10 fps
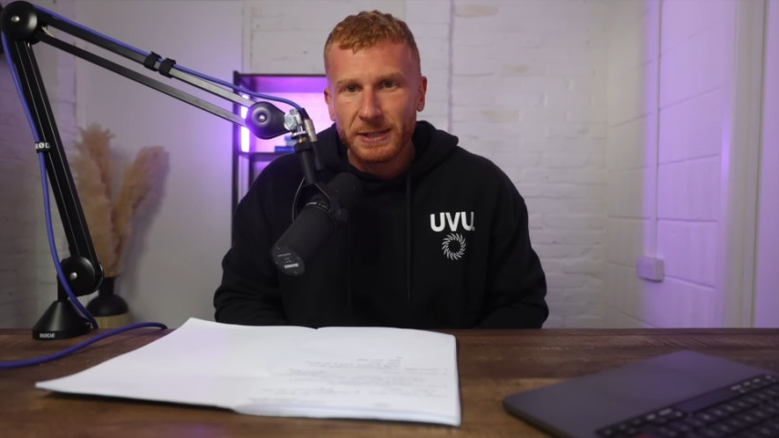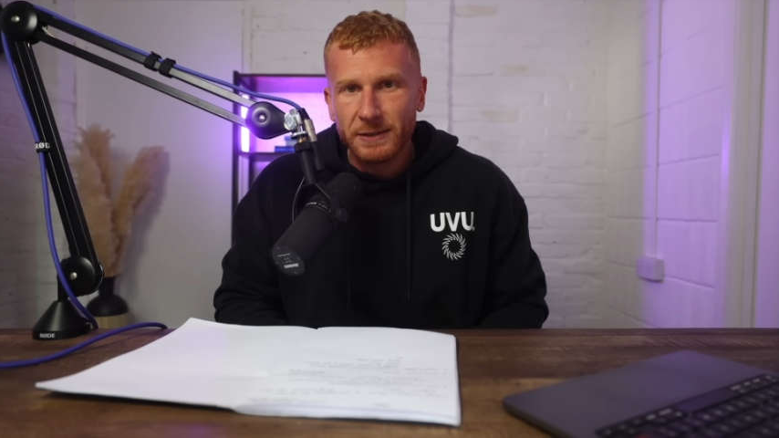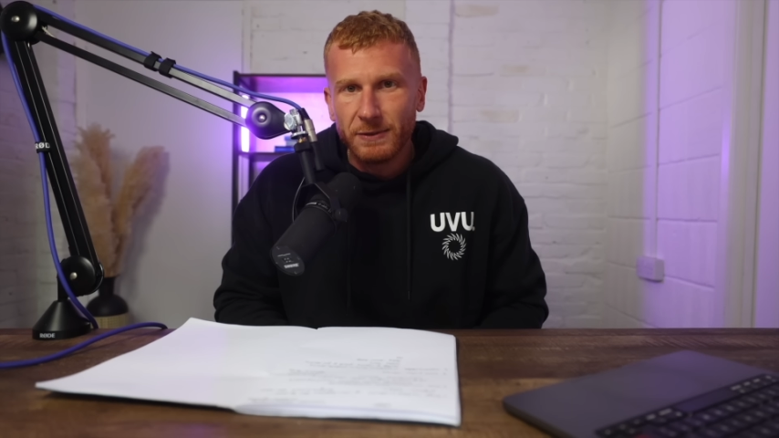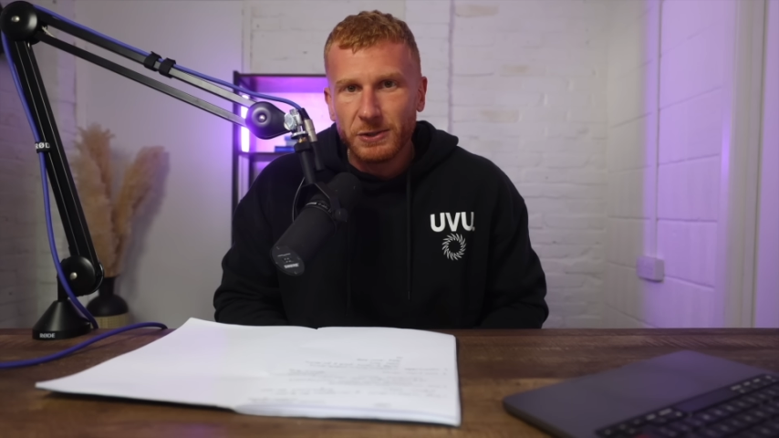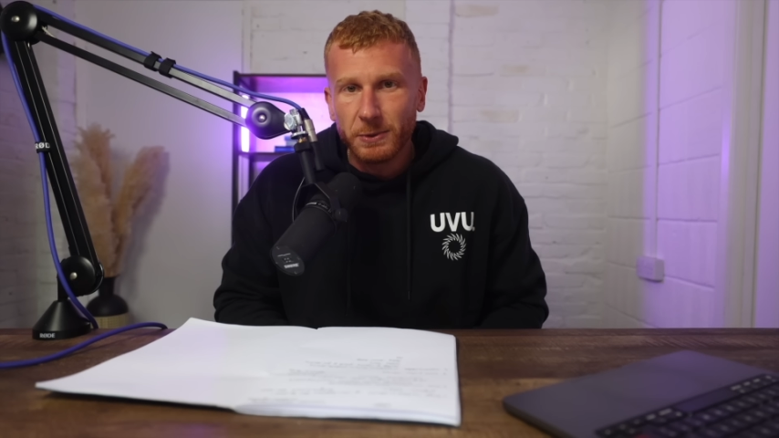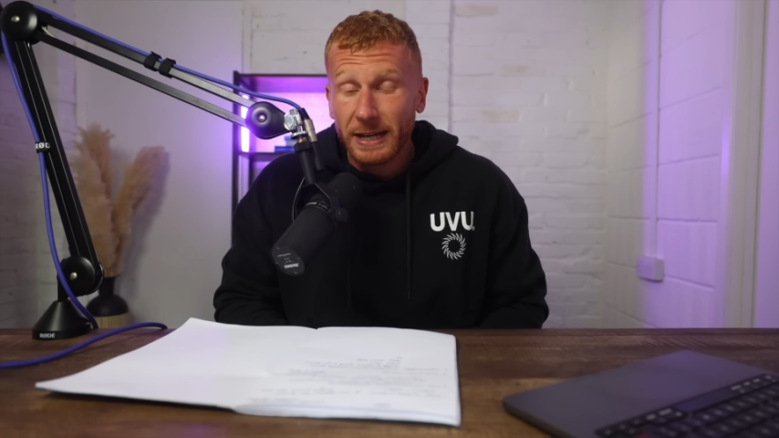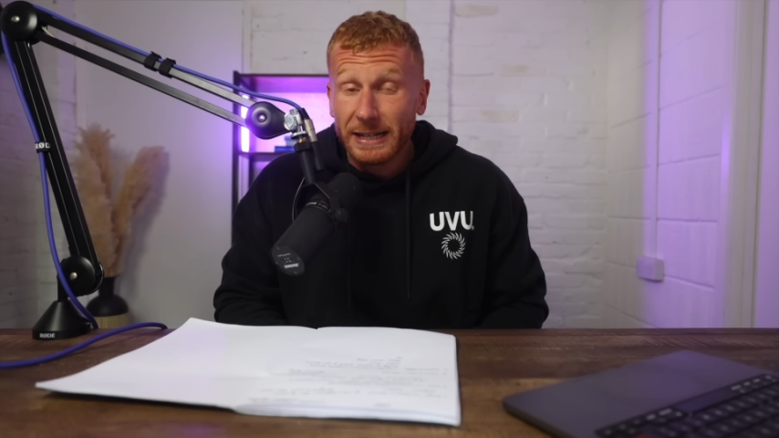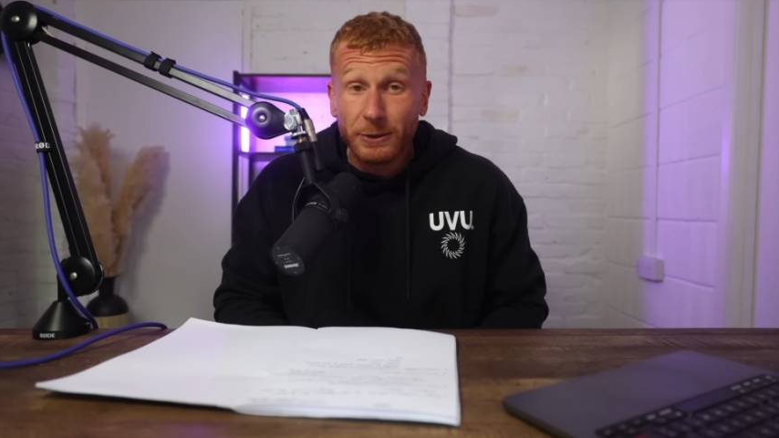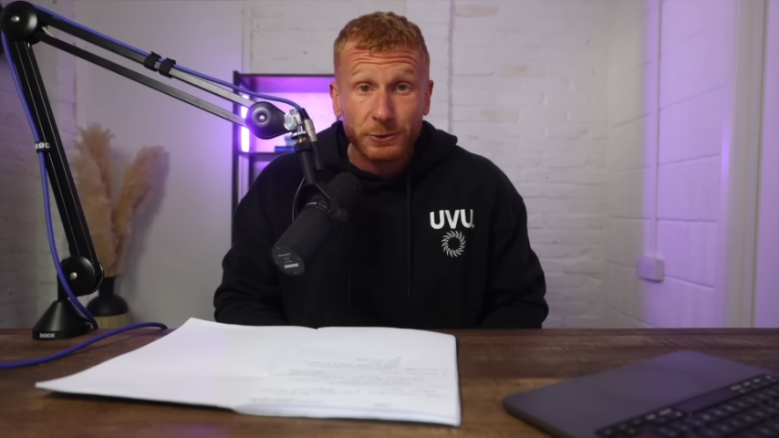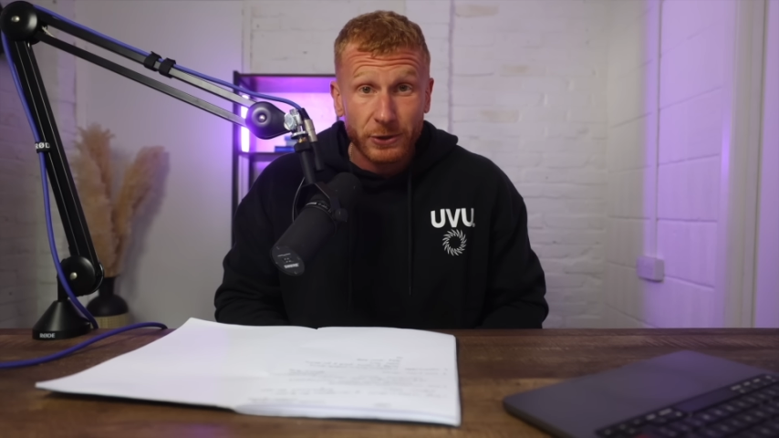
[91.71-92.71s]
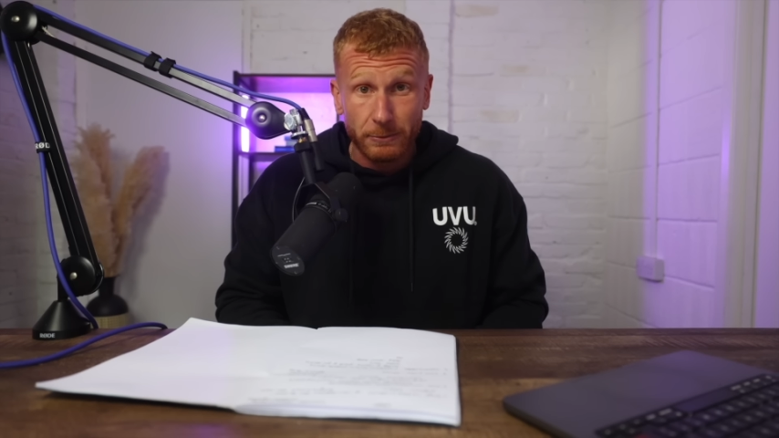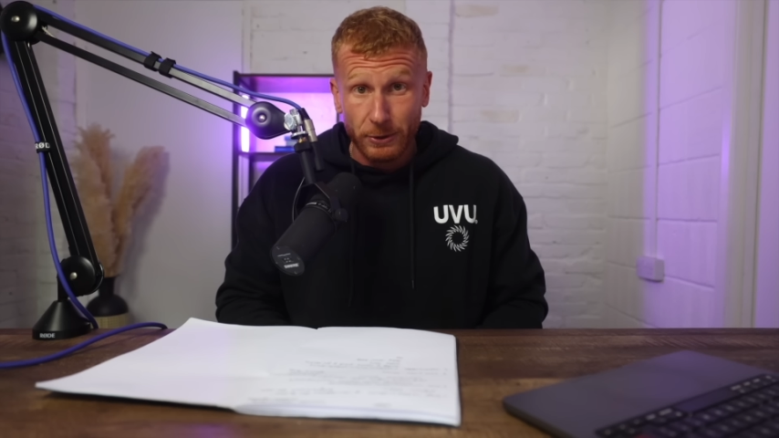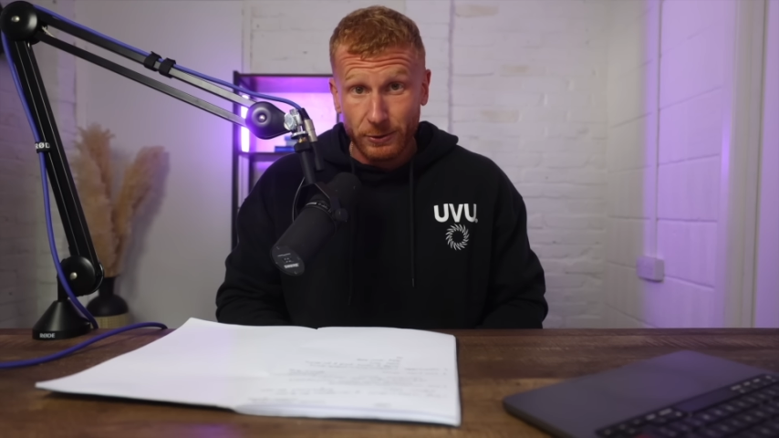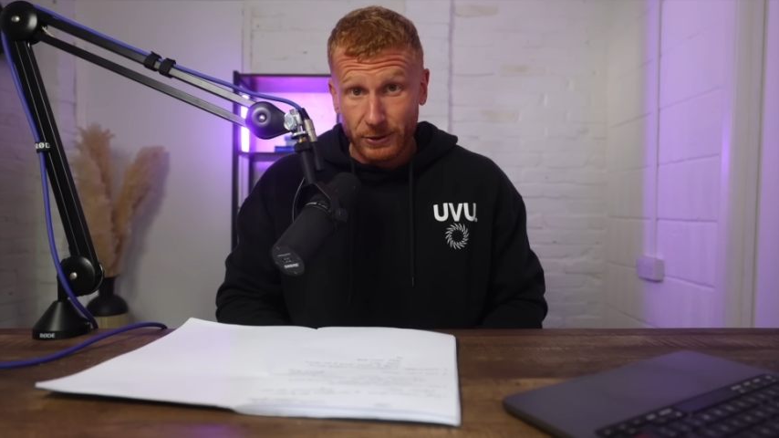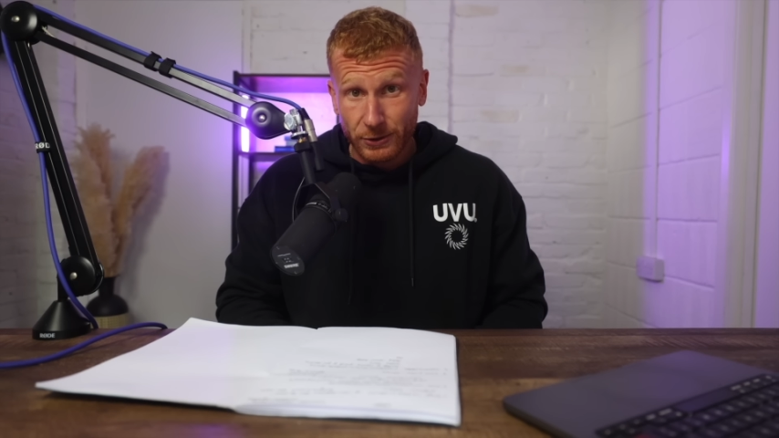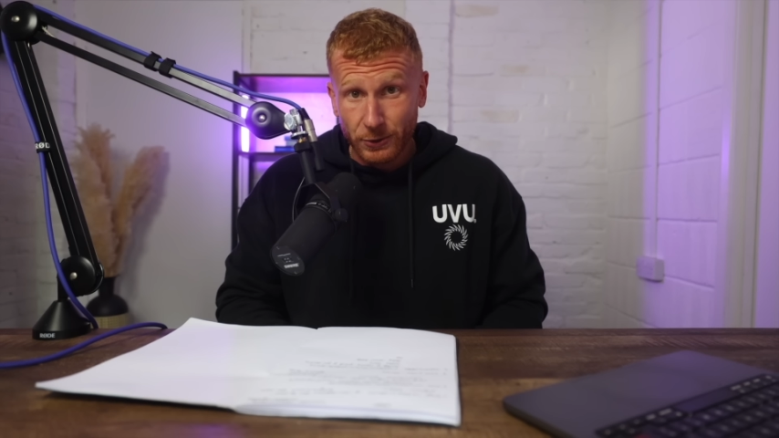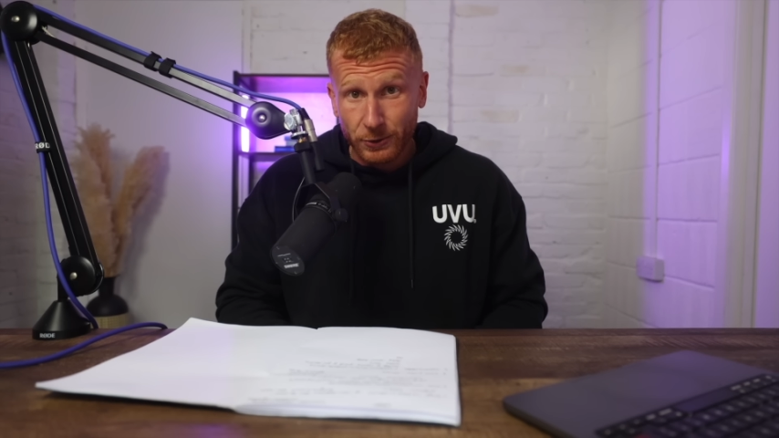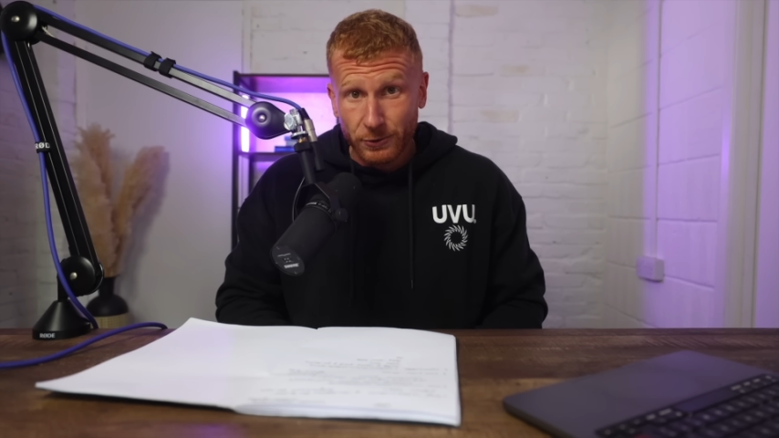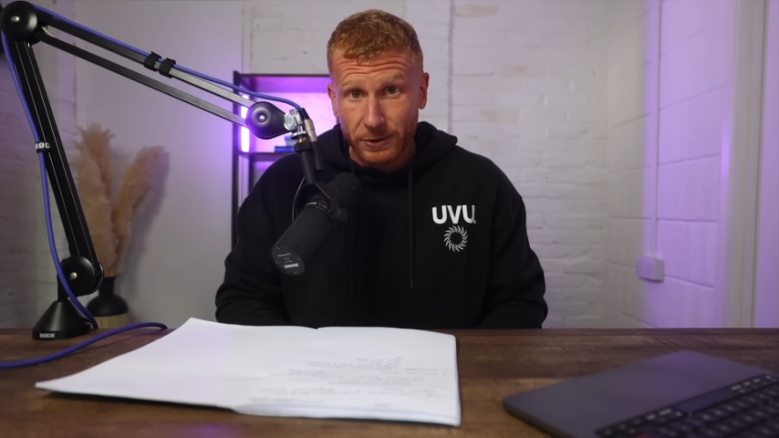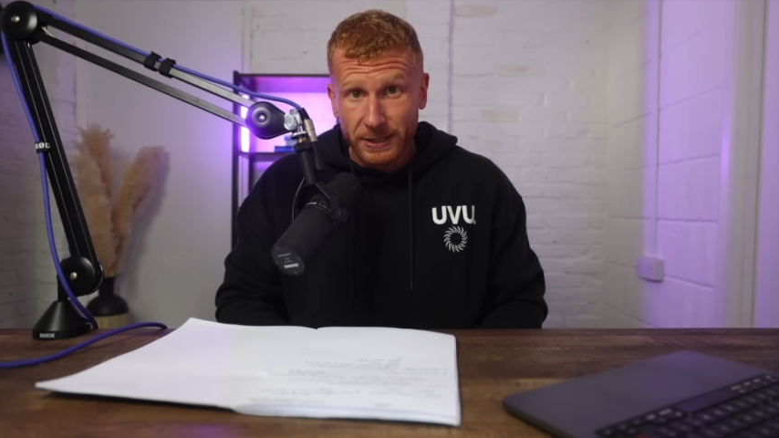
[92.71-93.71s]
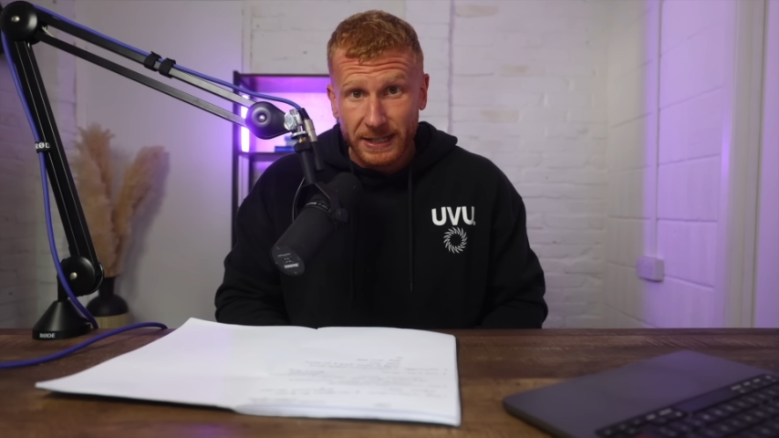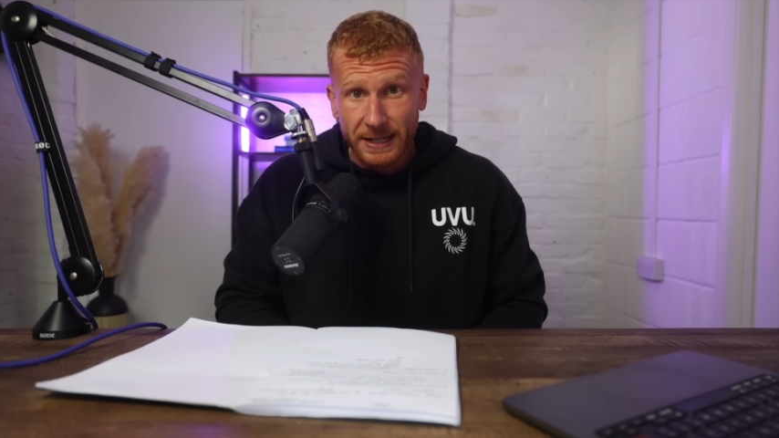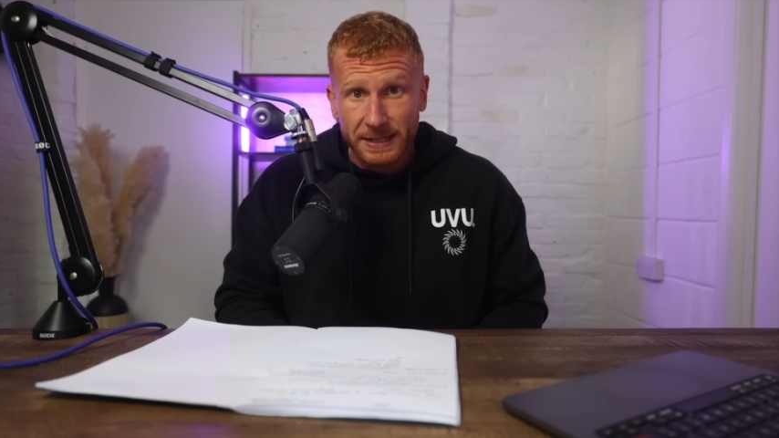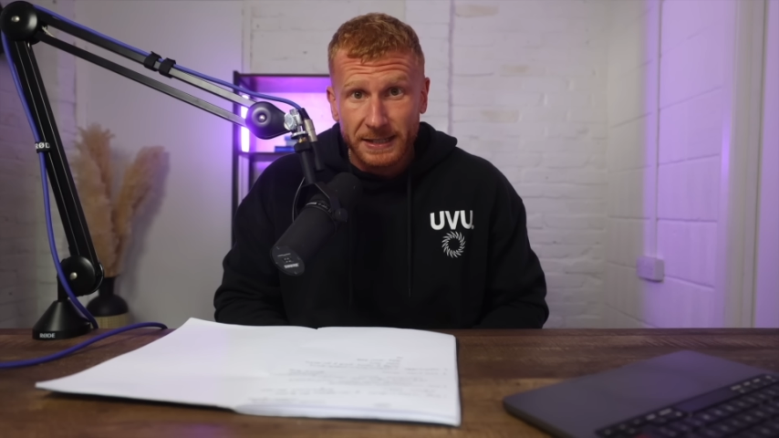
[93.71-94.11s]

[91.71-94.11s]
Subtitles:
individual with any autoimmune disorder or disease